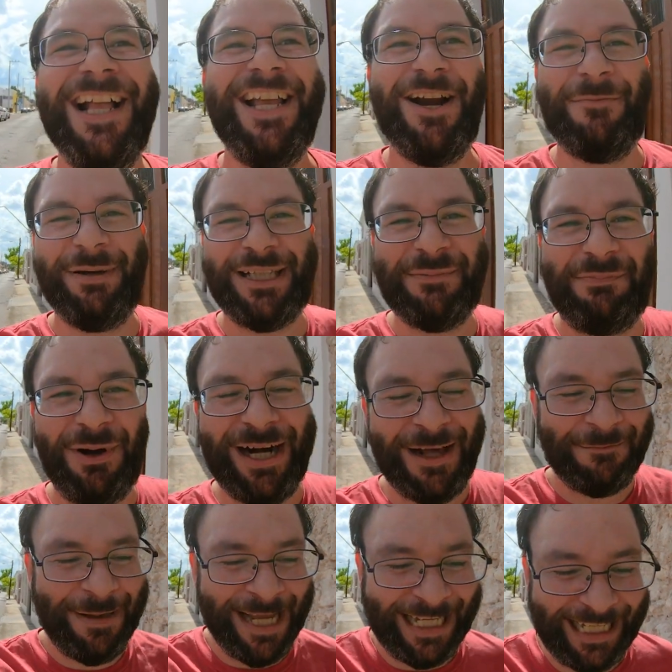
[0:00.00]
you know, but the point
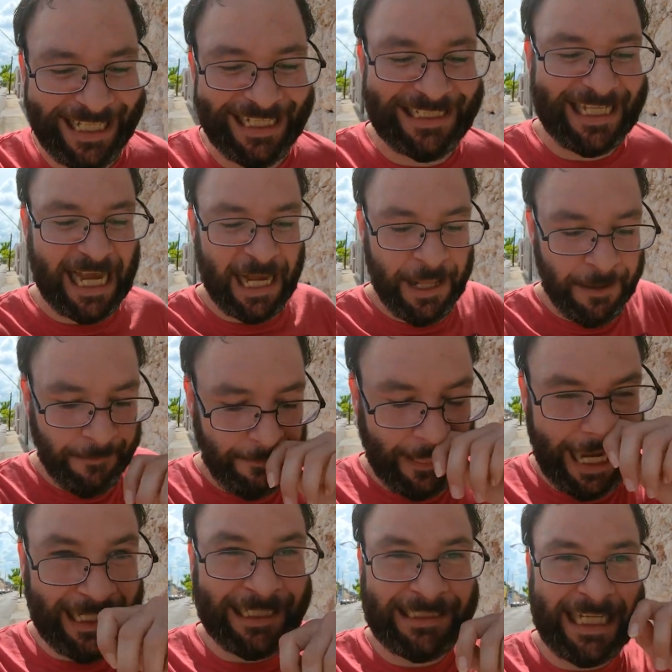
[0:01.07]
I'm making is that
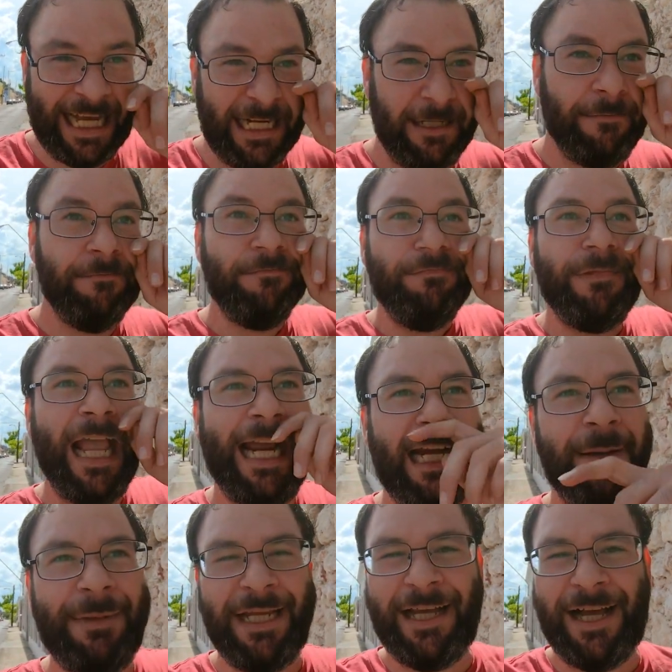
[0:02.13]
I decided, hey,
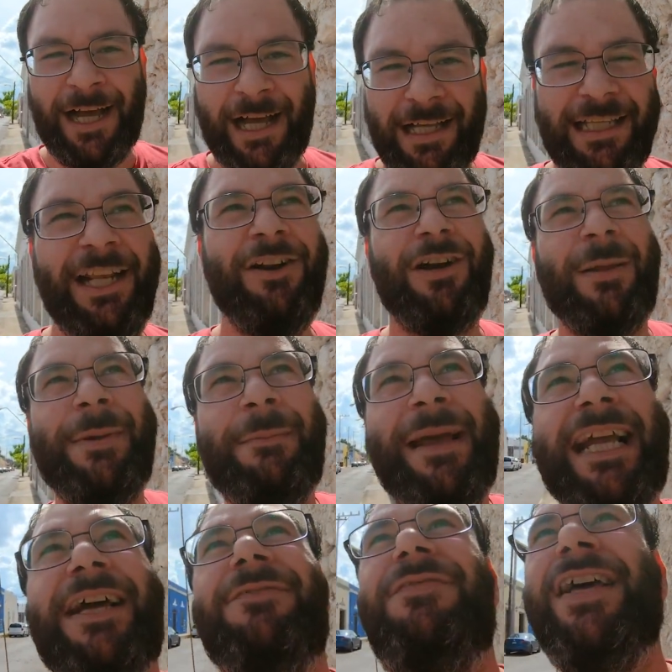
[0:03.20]
let me, uh, you know, let me
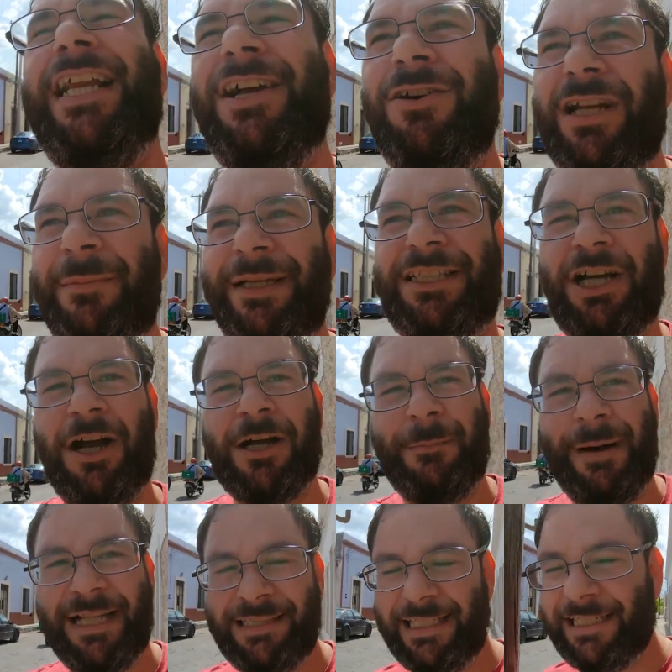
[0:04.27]
make a video, let me talk
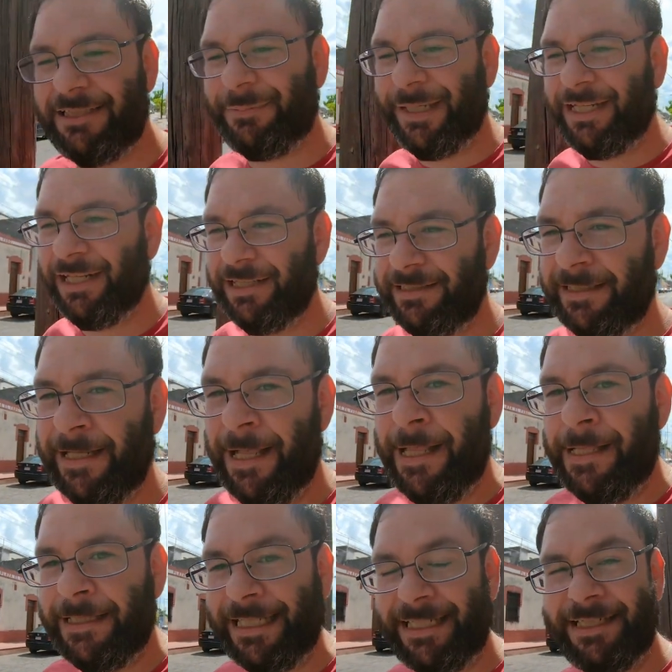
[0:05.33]
about this, because
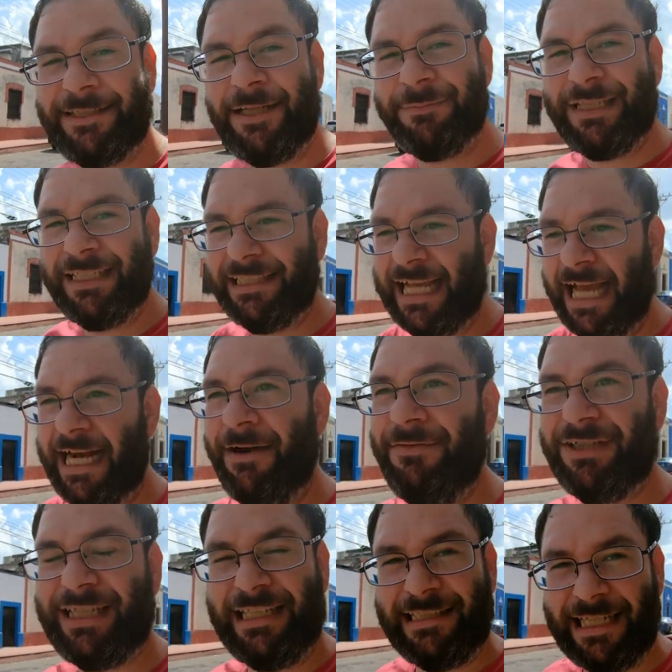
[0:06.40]
this is something that
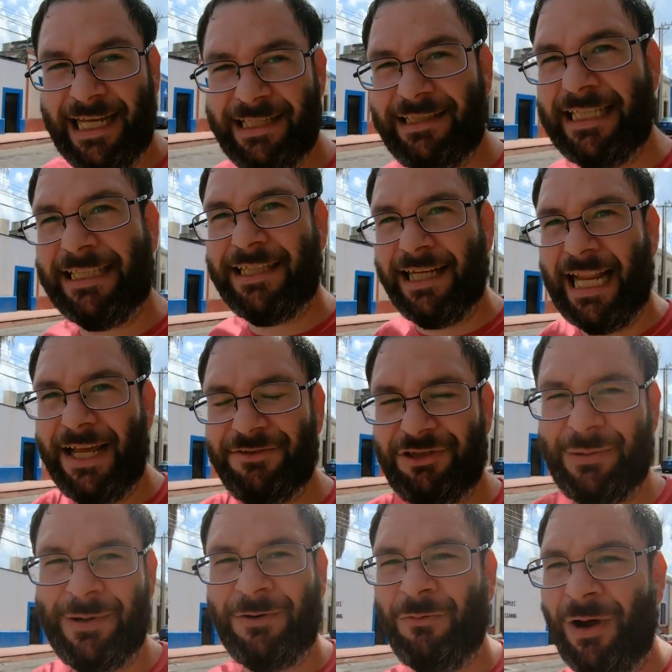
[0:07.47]
ever since I did the live
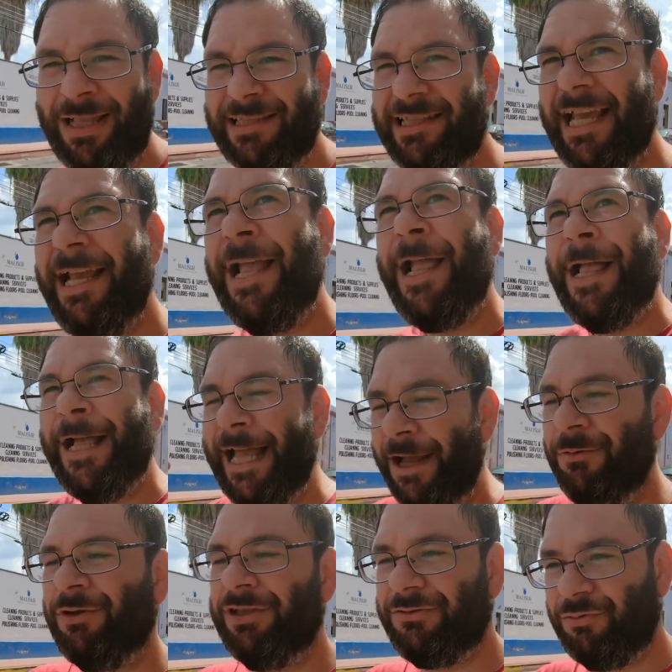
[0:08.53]
stream on Wednesday,
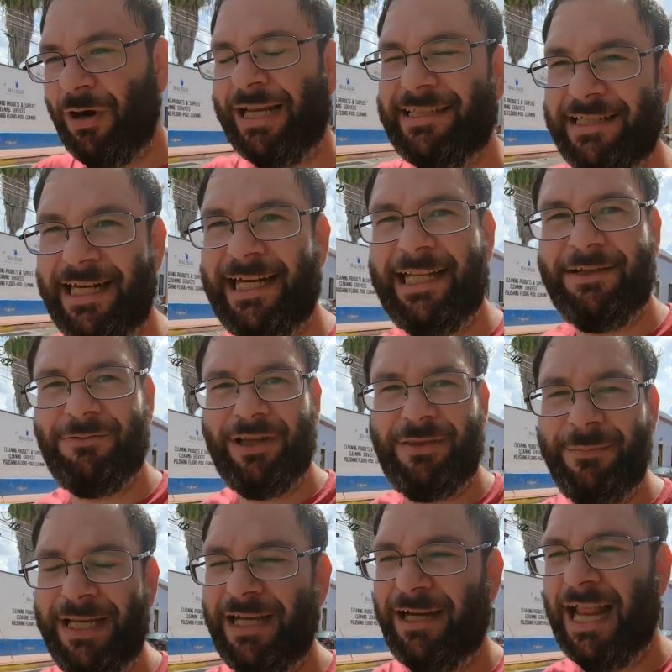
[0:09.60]
it was resonating
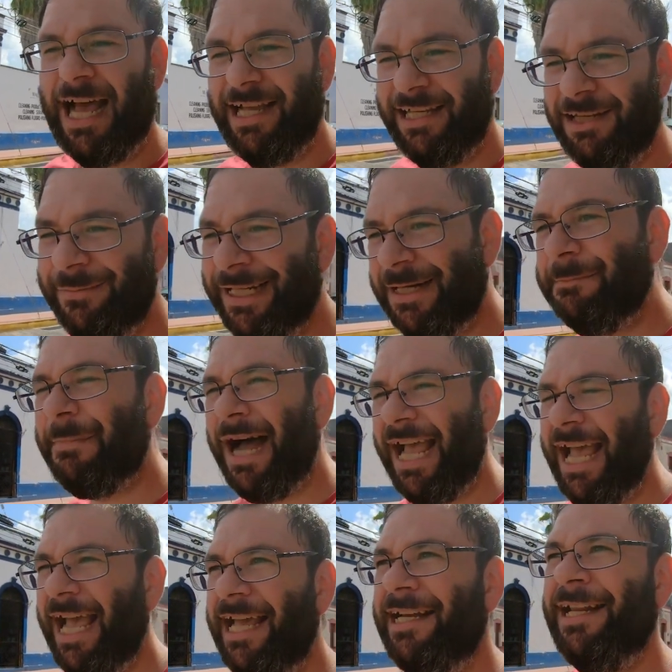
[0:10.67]
with me a lot, you know what I mean, in my
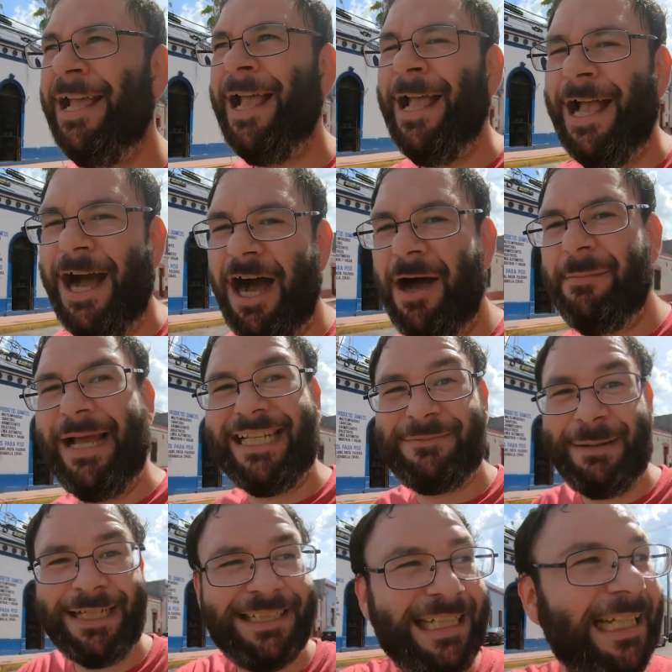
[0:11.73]
head, um,
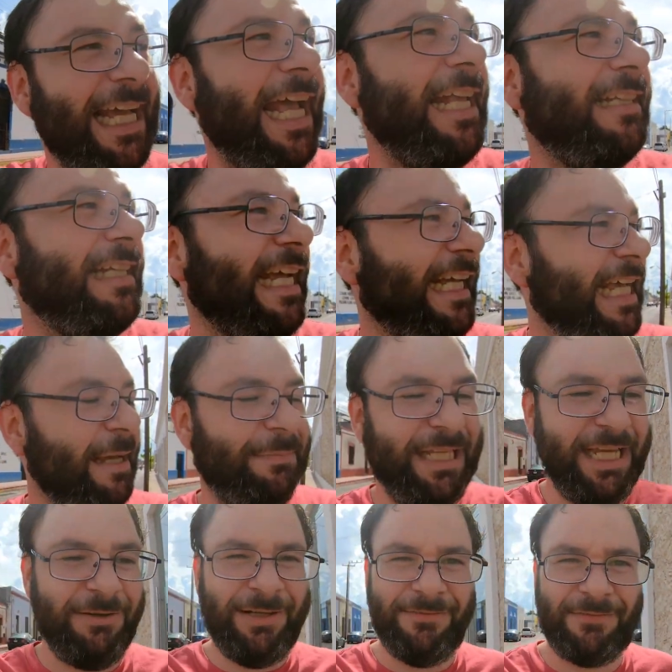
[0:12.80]
especially as I kept
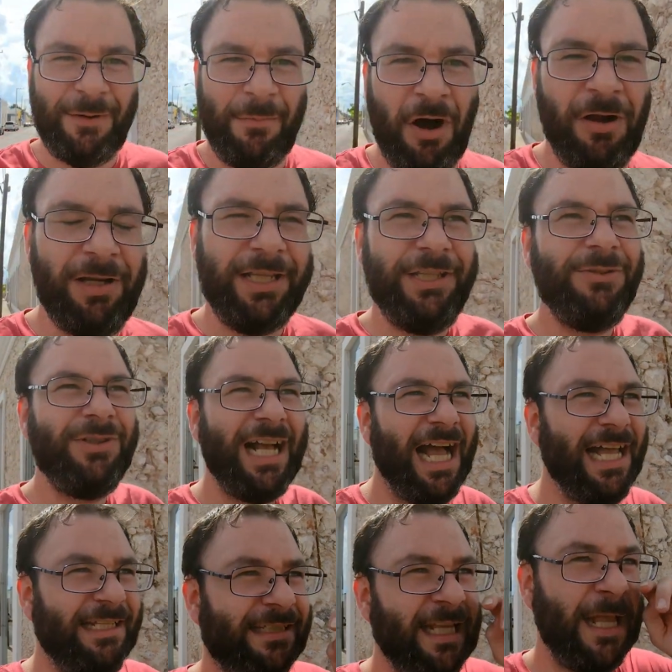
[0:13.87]
hearing from all of you
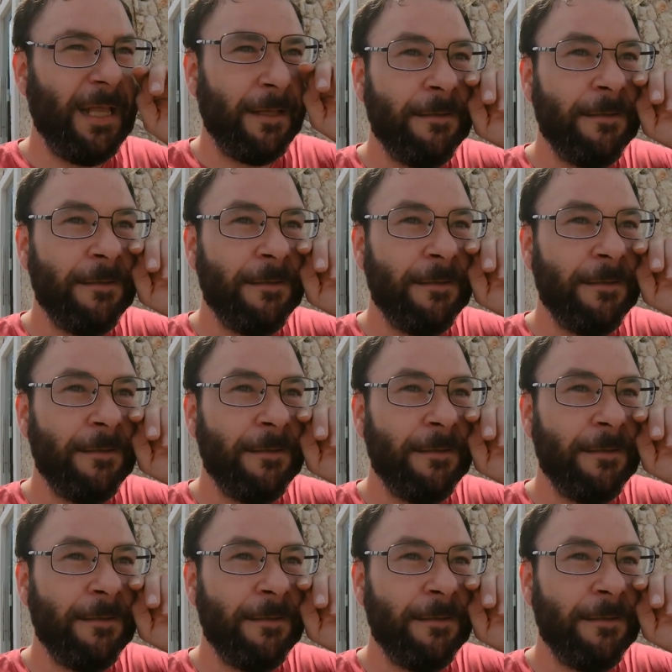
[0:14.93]
guys,